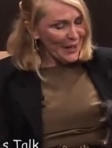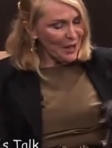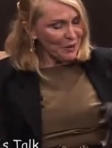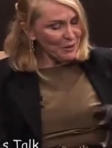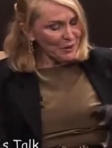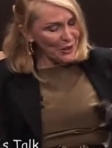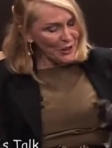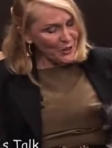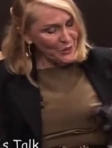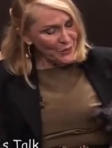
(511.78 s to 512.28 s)
How
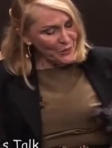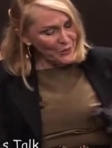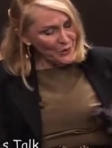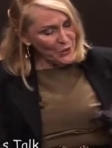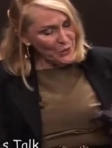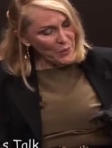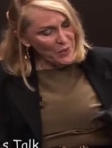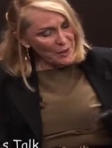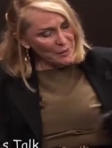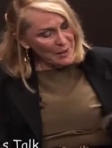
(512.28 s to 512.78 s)
are you? Do
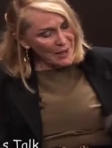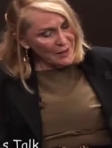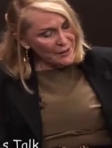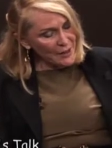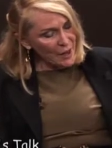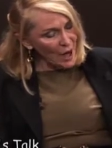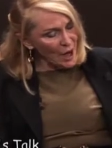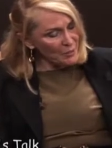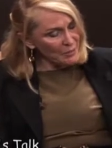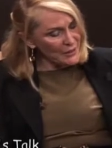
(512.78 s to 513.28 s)
you want to be
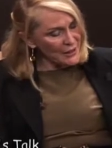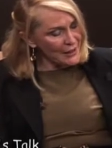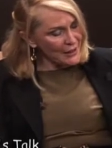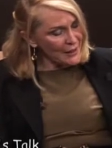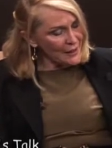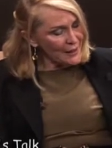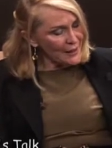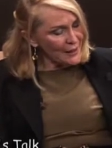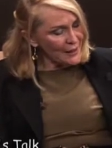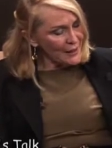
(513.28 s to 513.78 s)
adopted?
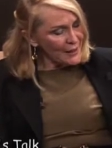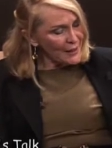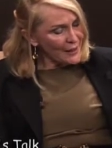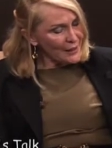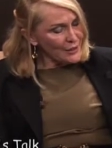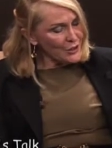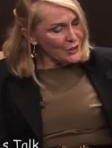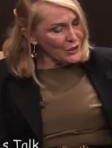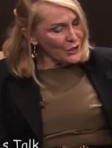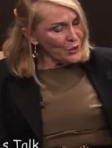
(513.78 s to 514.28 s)

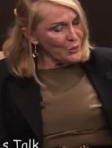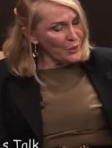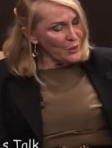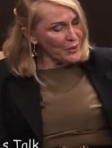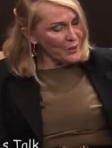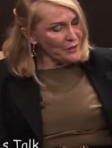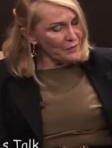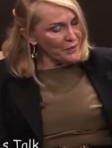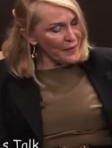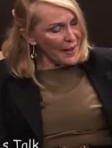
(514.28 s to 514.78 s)
Do you
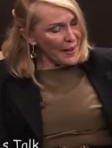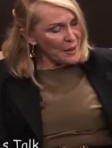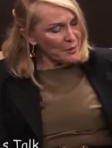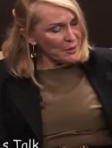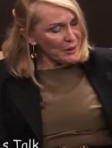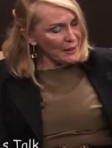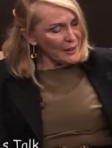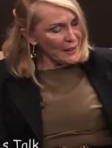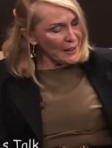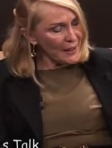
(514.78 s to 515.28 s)
want a
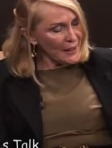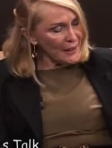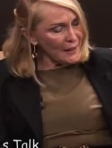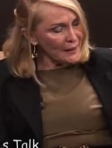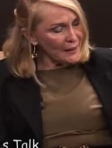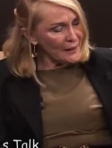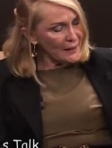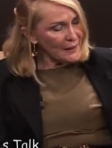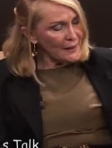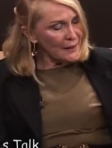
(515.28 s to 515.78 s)
family?
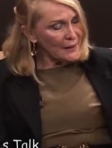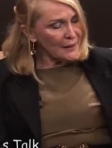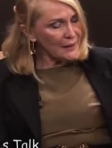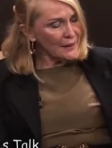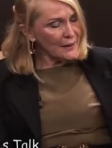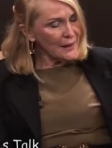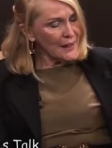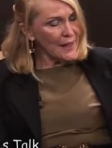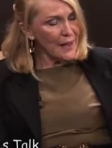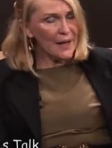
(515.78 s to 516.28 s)

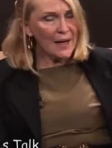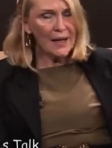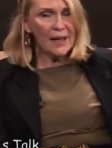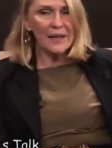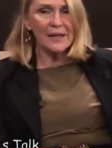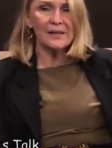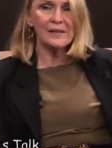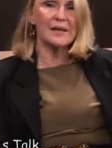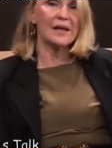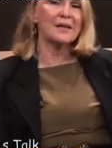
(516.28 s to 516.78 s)

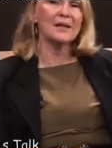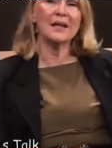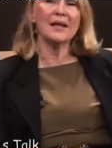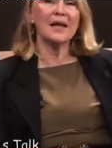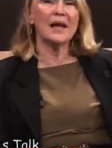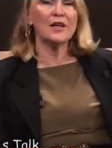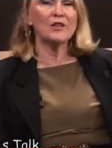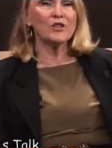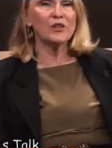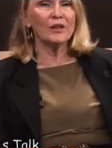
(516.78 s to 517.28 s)
Yes, I
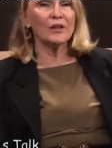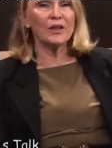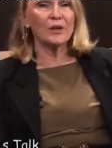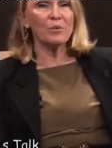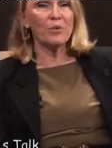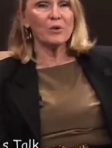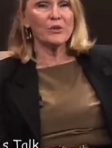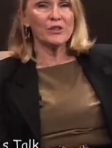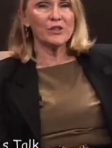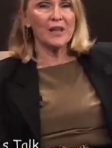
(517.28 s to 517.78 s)
think
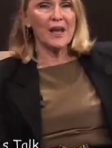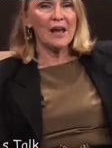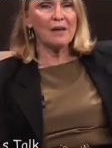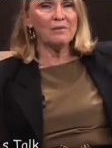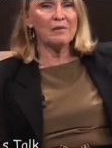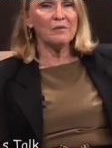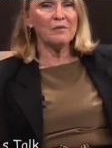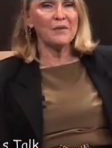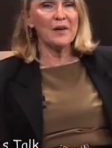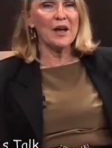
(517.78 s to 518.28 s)
Angeline wants to
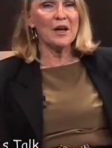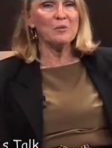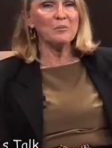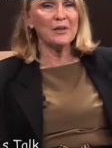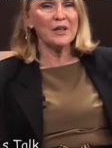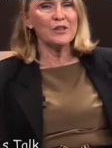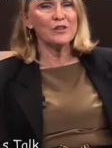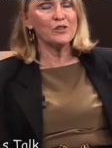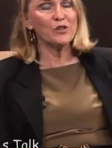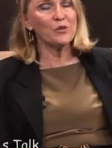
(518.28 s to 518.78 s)
have a
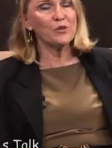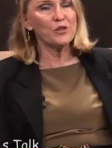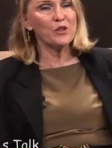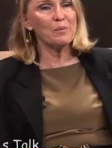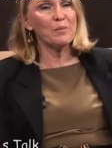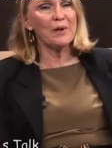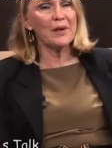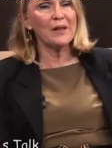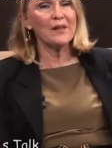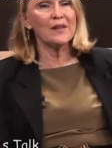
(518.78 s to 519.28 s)
family. So
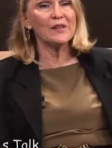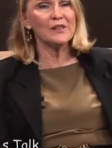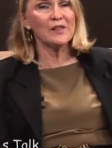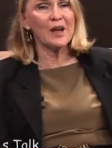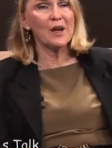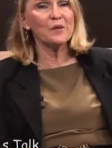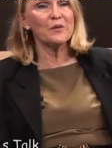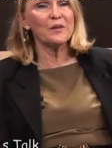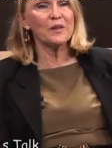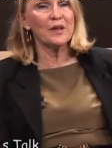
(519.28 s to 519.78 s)
somebody that's
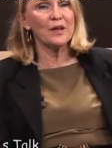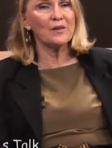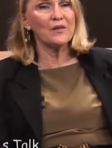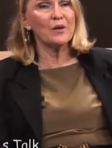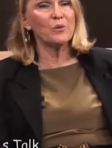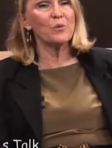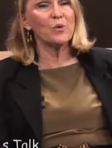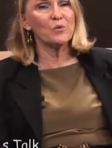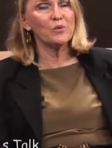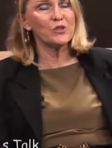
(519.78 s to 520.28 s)
out there
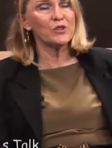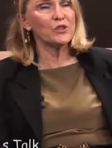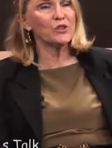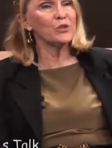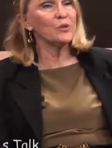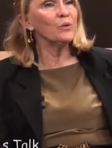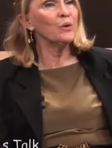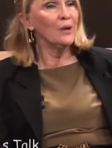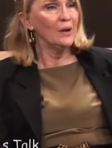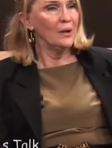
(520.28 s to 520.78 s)
that wants to